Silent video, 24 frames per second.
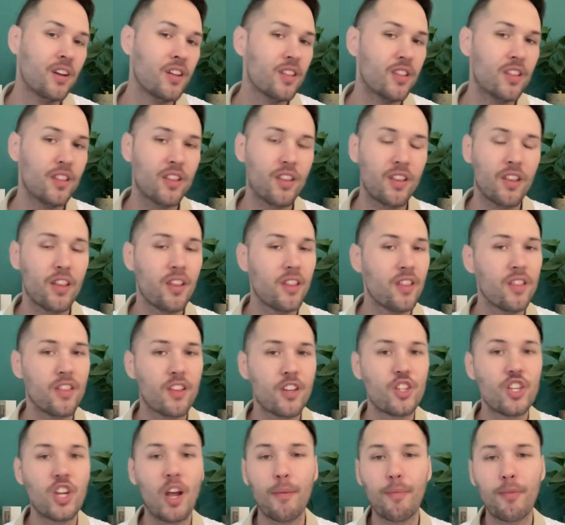
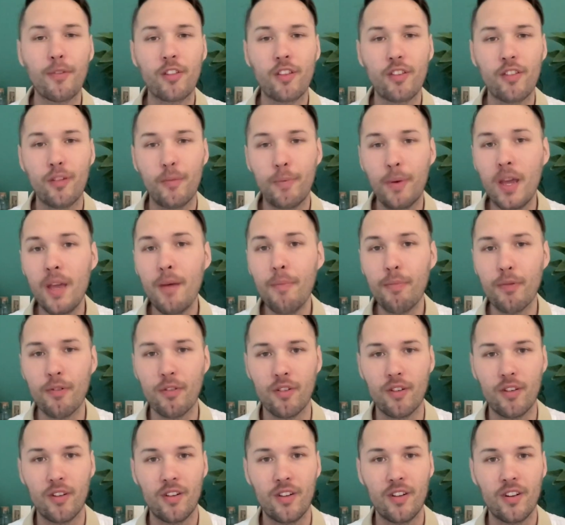the shepherds of the
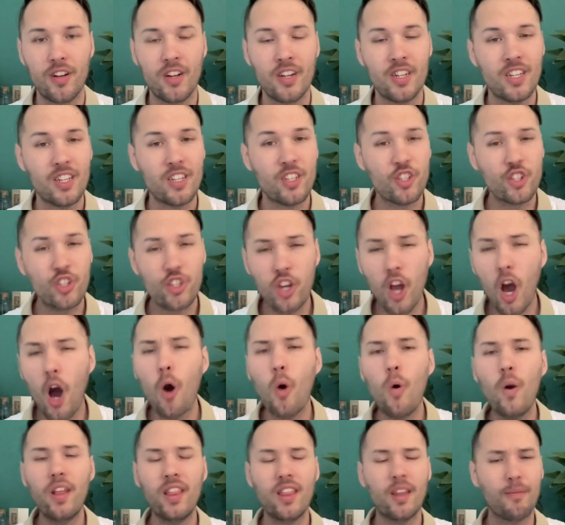people,
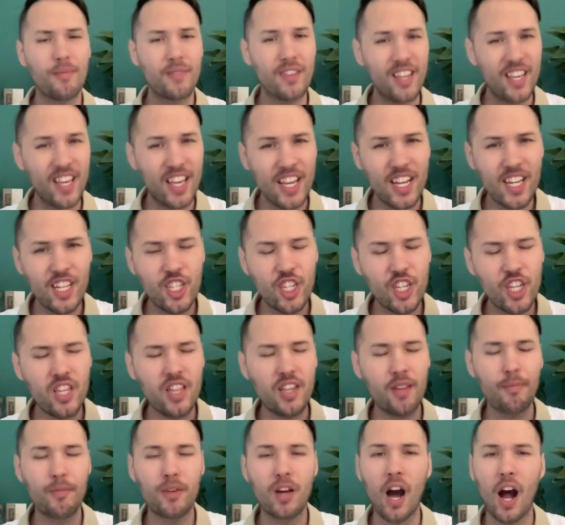showing them, teaching
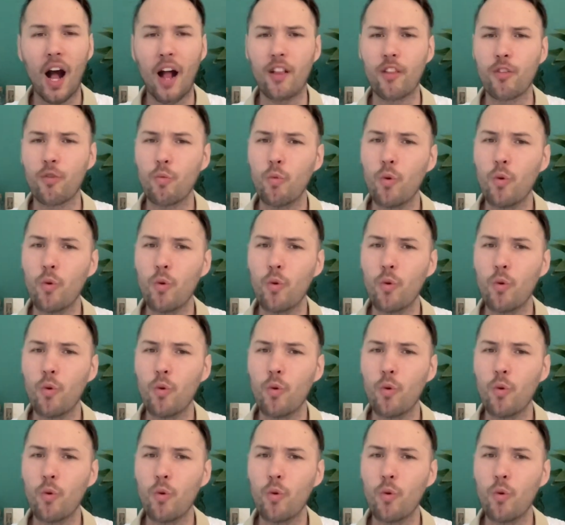them God's